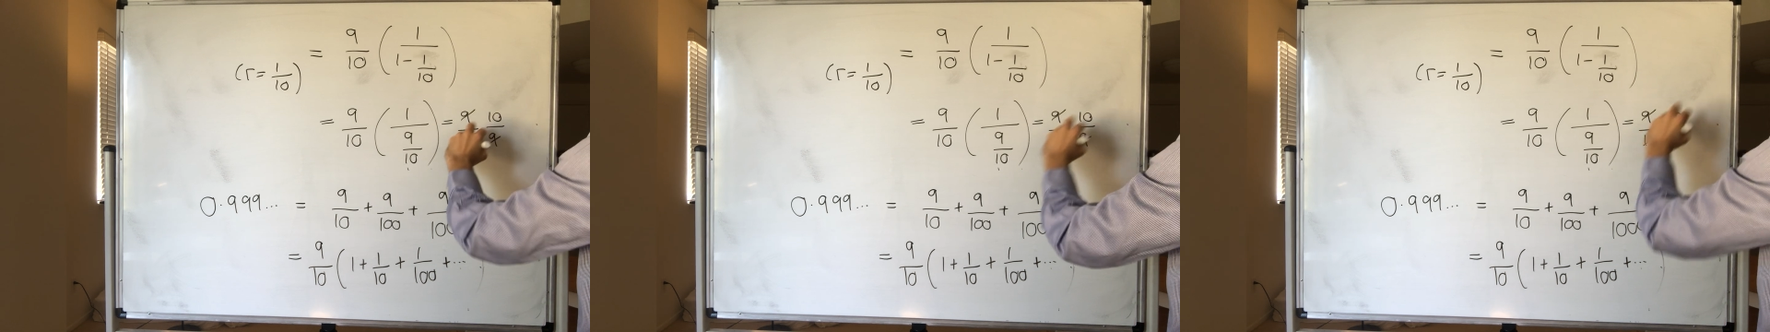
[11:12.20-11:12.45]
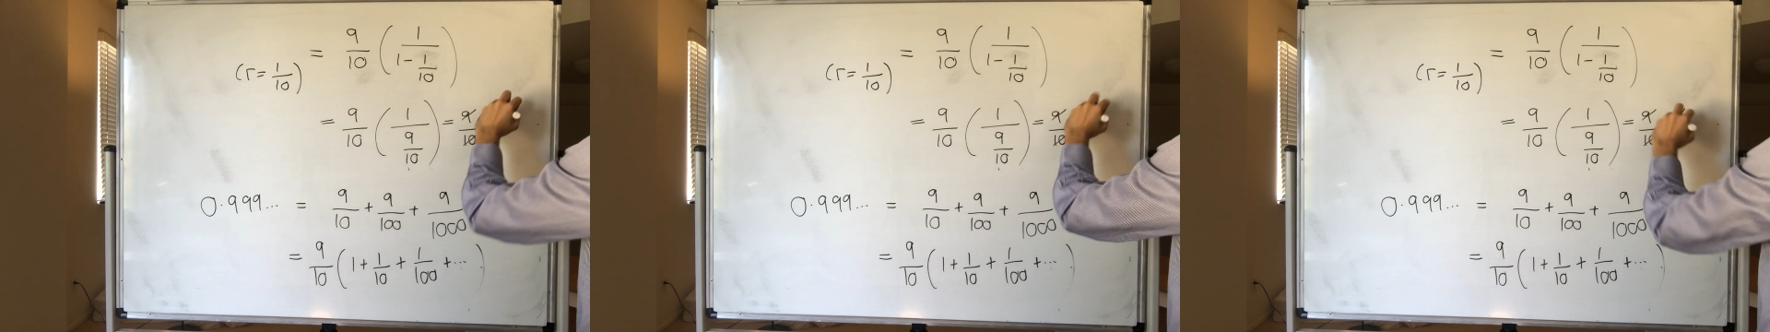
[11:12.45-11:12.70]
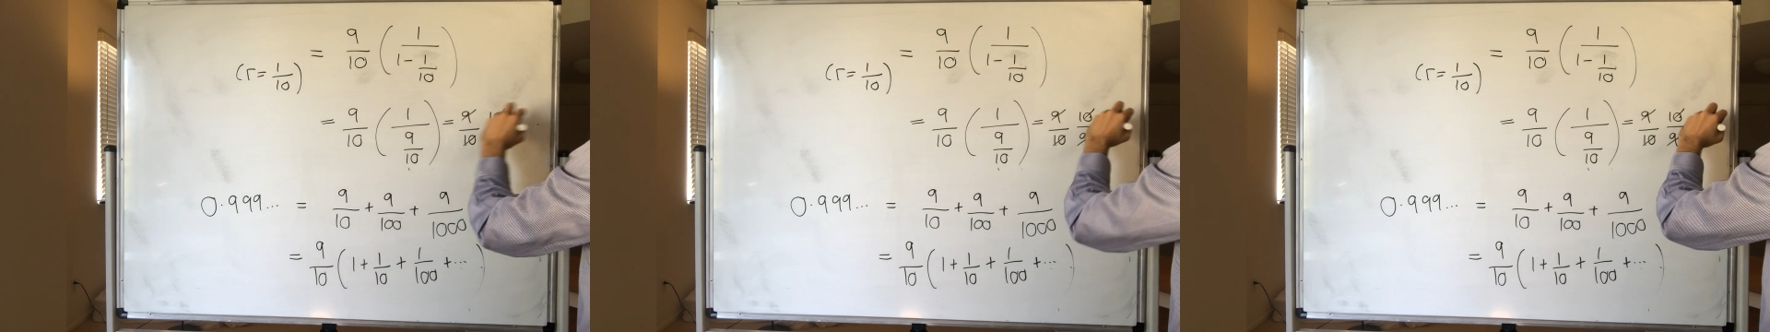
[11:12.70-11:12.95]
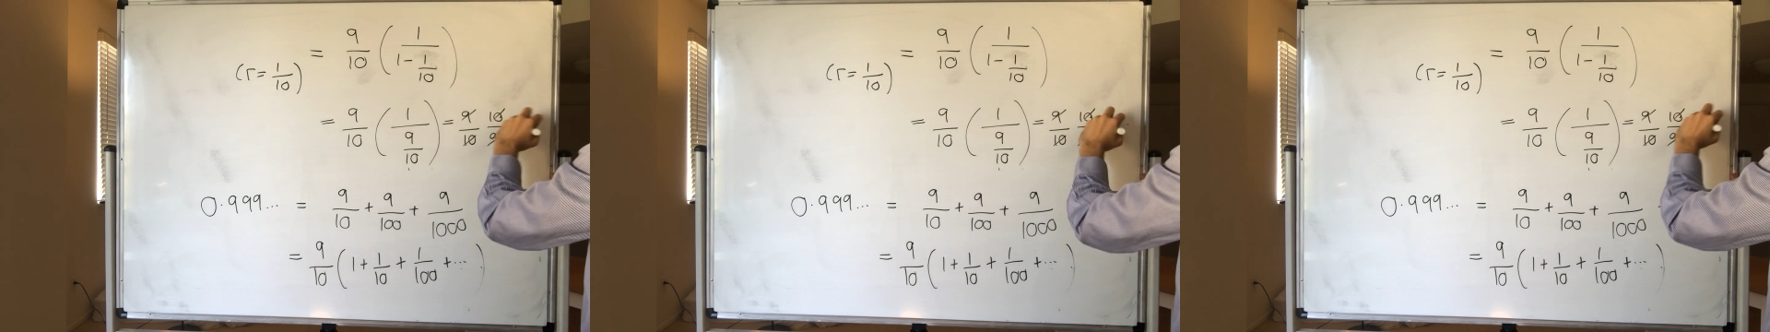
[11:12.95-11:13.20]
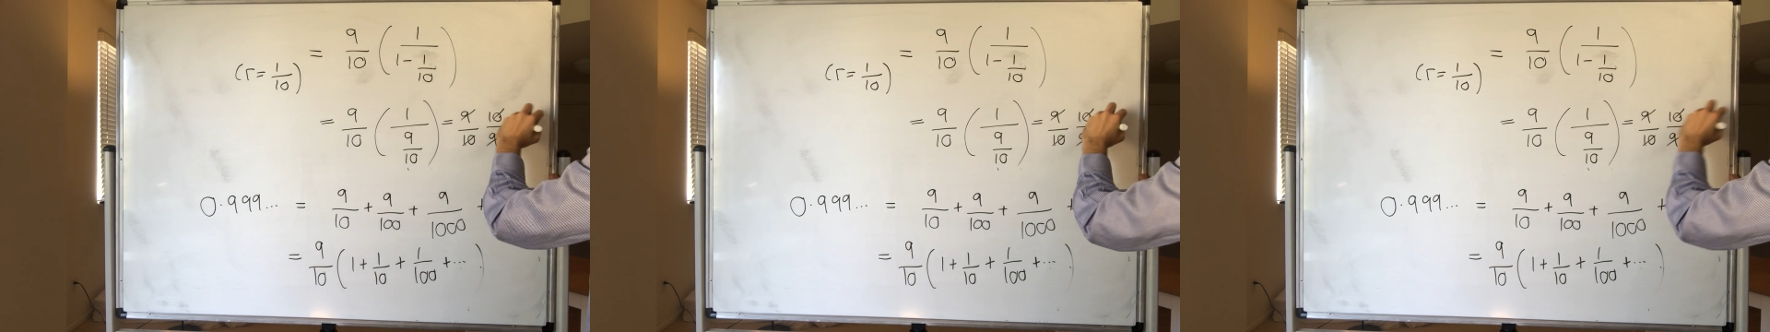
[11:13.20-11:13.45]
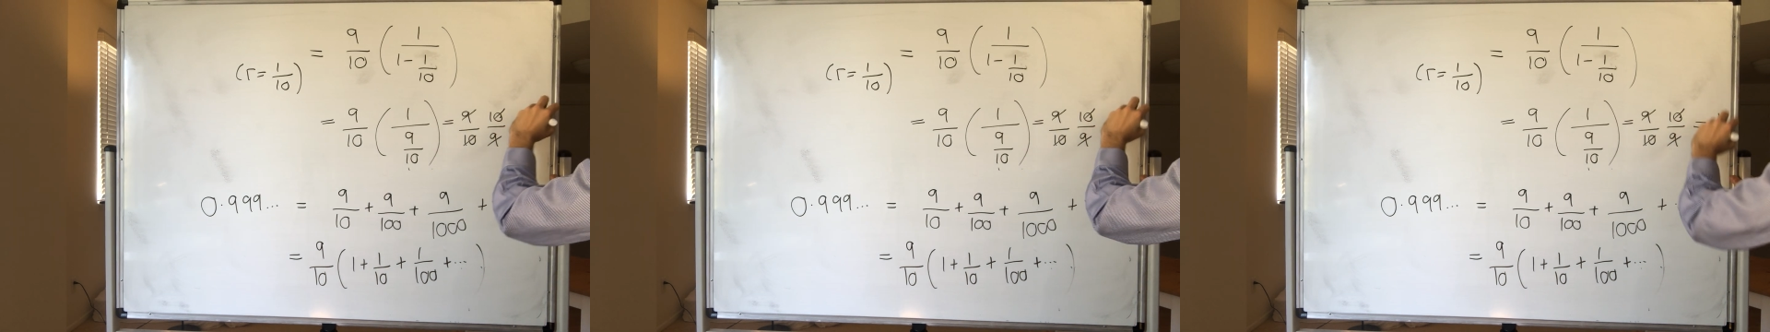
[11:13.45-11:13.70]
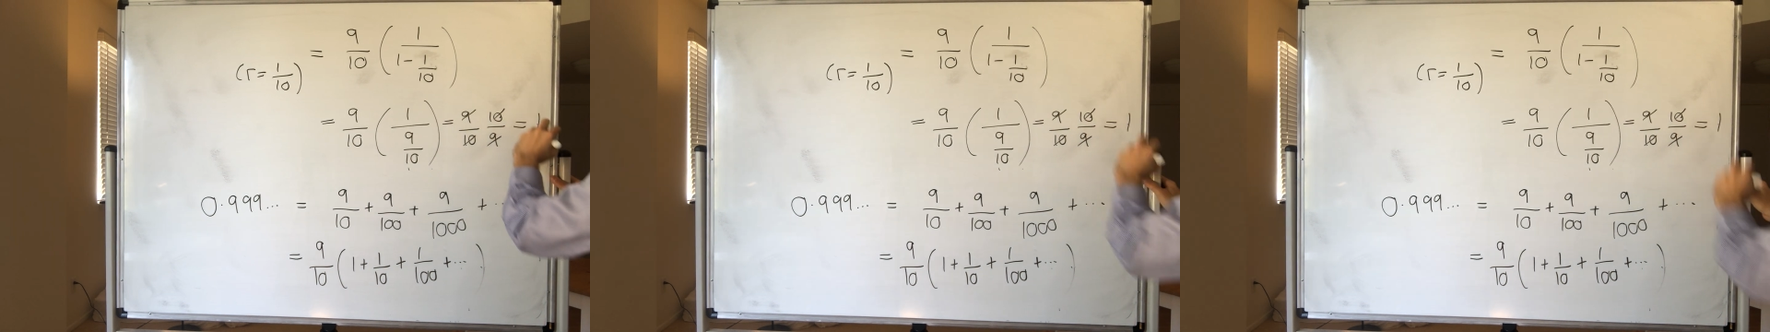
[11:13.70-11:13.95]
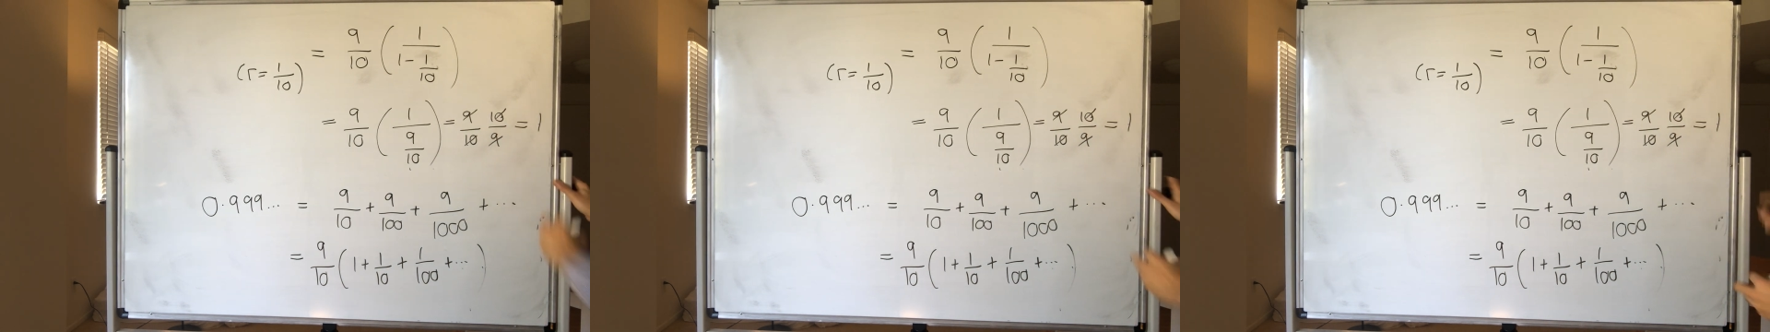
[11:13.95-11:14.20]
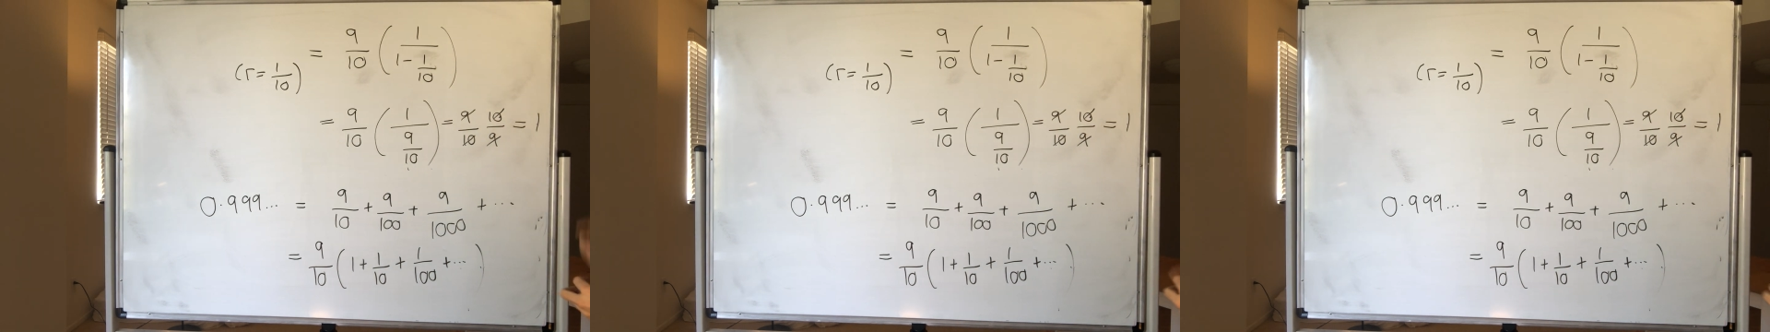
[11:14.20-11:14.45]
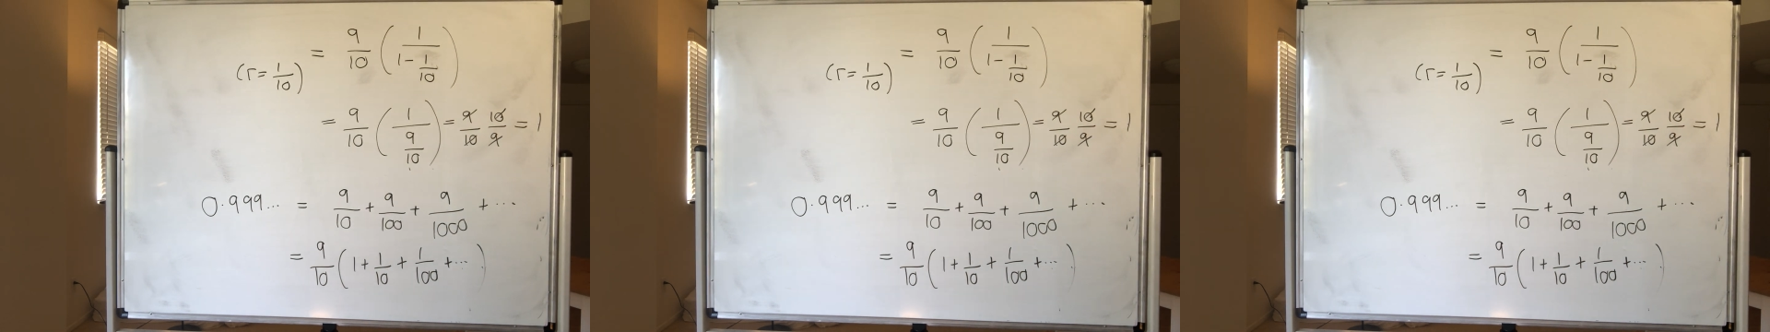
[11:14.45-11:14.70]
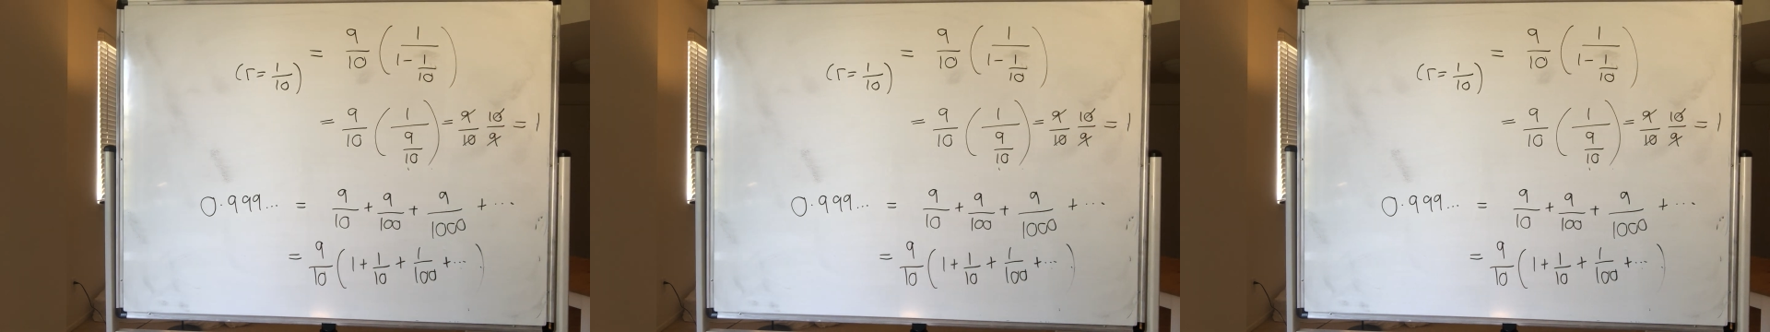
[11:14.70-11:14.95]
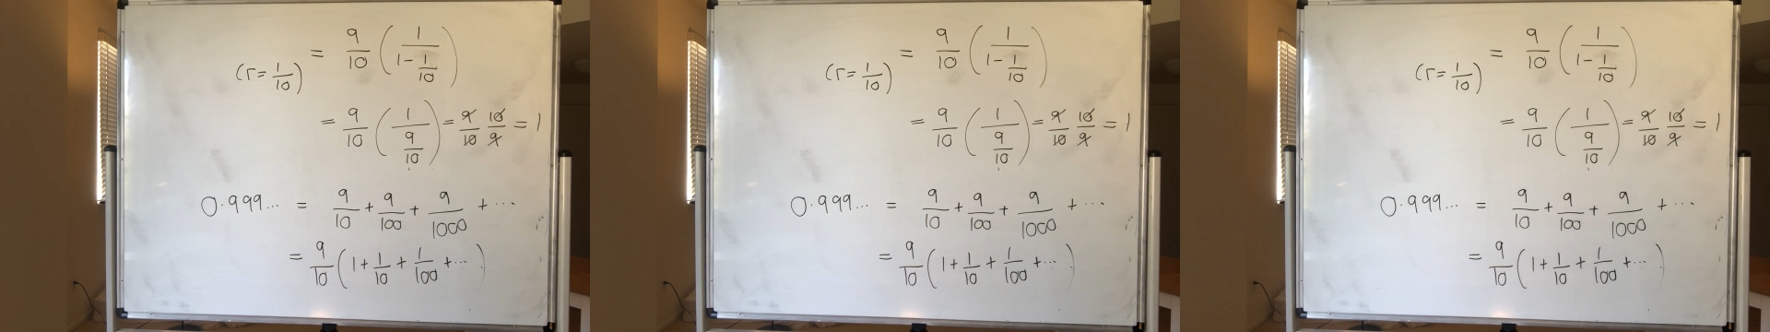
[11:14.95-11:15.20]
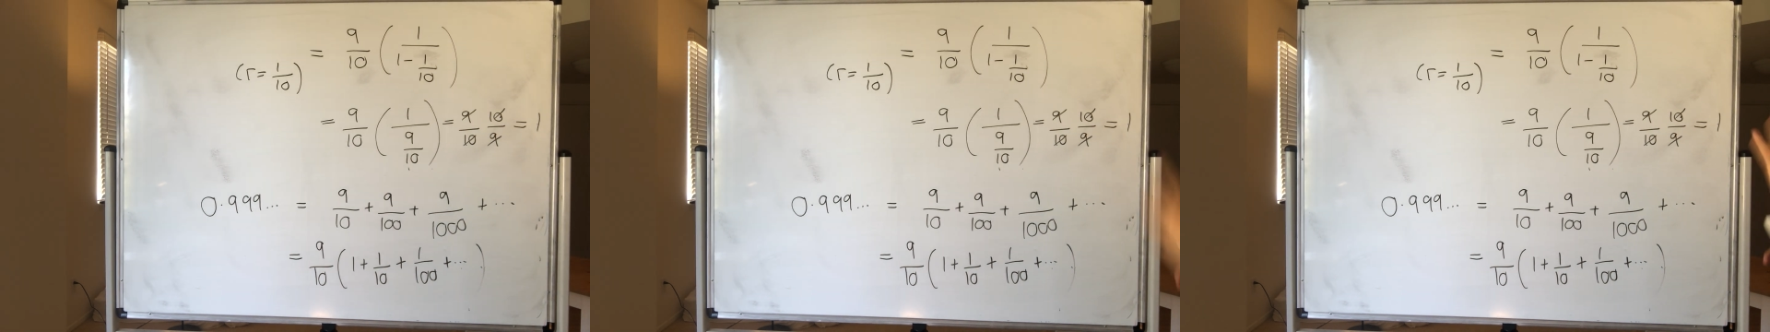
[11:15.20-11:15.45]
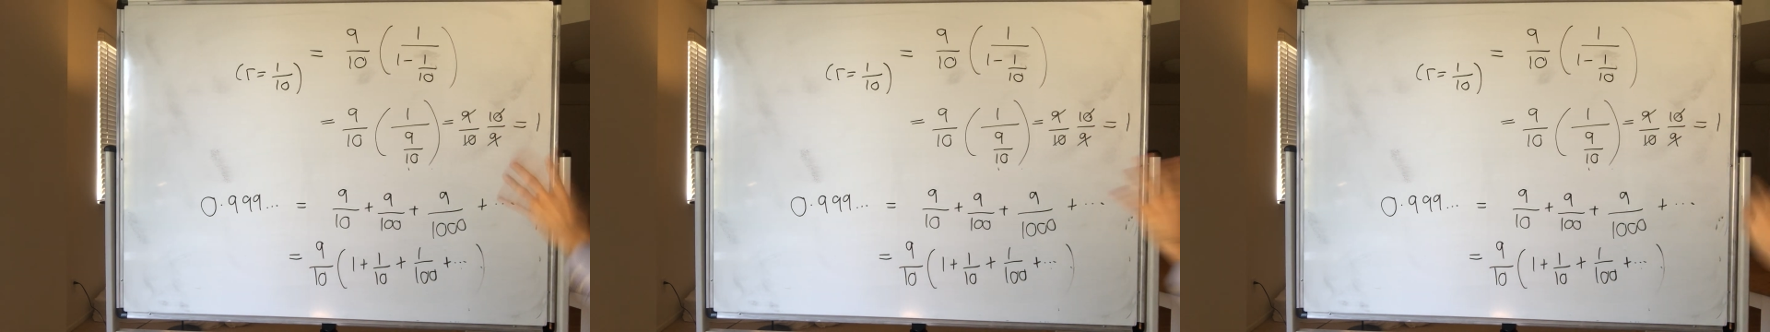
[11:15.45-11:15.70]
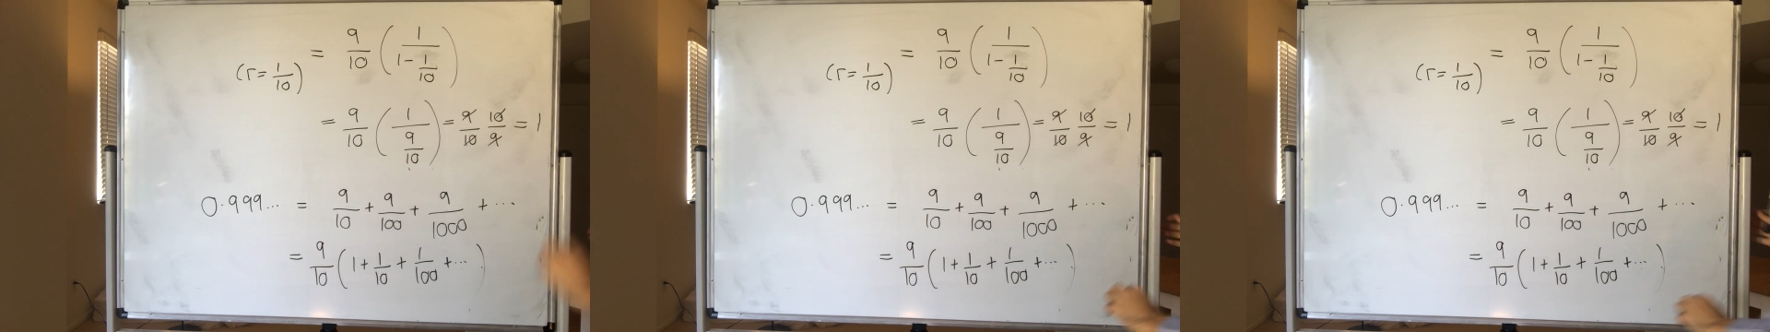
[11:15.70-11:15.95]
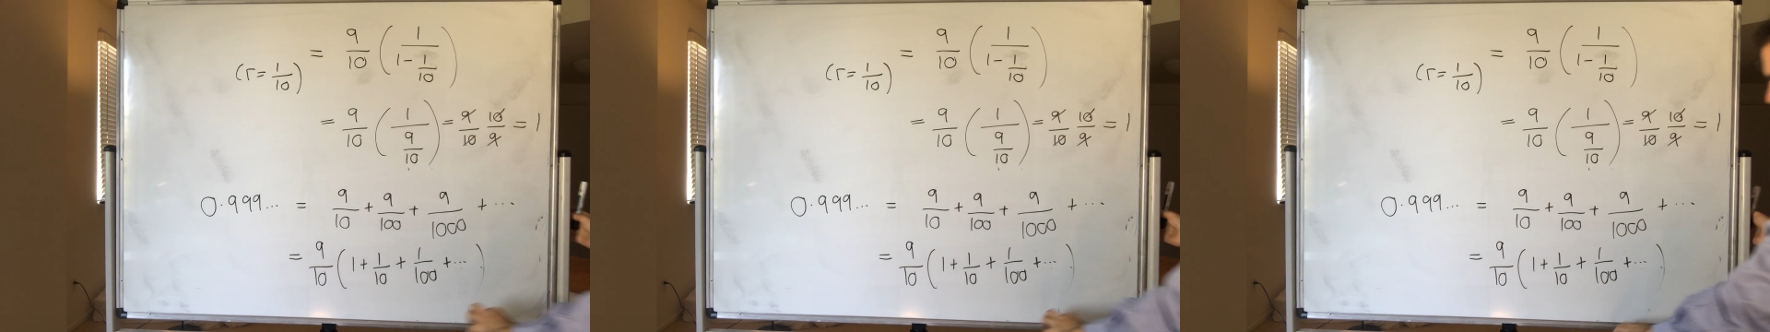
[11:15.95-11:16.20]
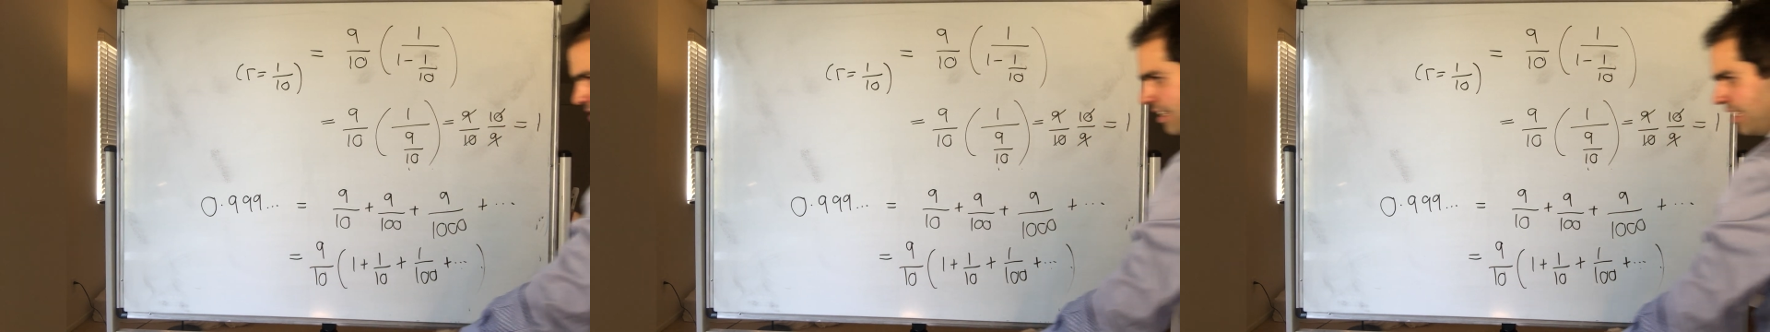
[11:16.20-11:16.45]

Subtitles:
[unreadable: no face in view]